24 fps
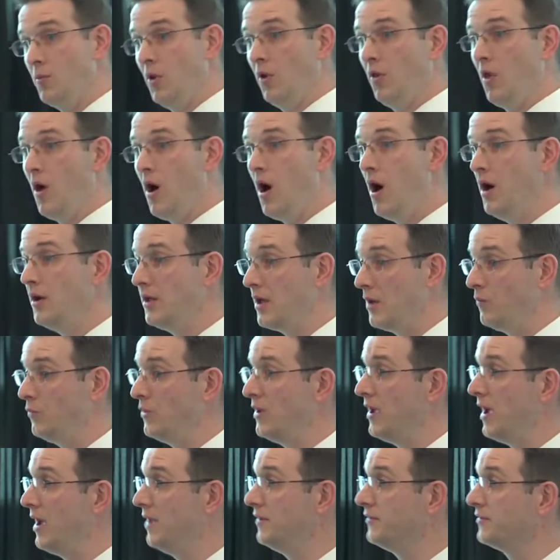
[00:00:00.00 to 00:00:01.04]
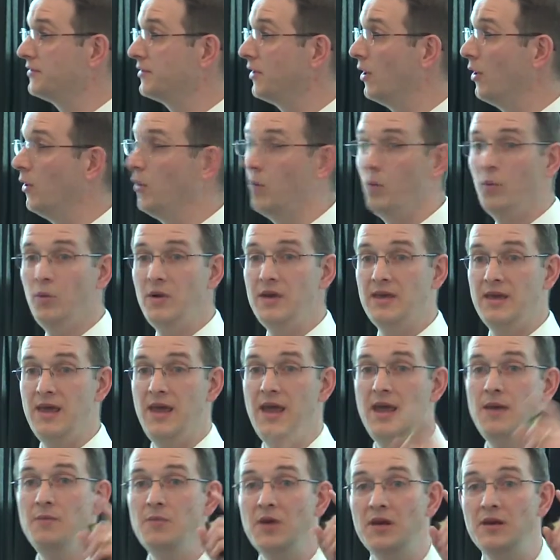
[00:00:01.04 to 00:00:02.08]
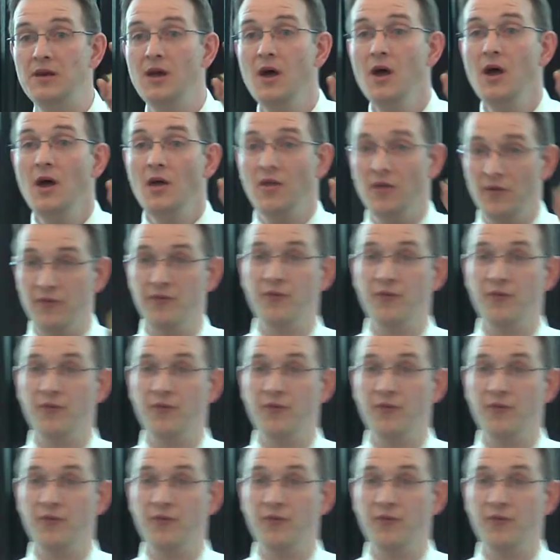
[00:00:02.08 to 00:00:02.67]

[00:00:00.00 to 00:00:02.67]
him along, and, we, and so we came, and the